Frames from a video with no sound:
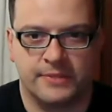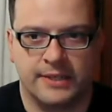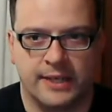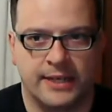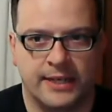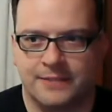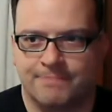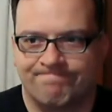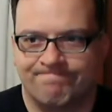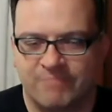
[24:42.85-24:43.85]

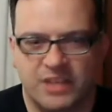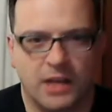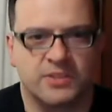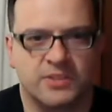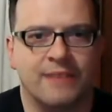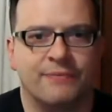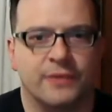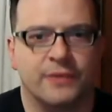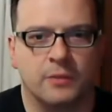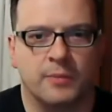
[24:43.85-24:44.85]
comes to life a
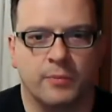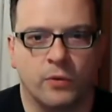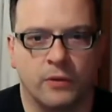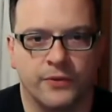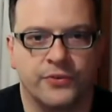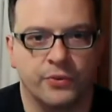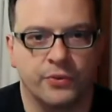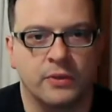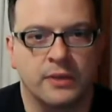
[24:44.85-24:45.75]
little bit more in the tune.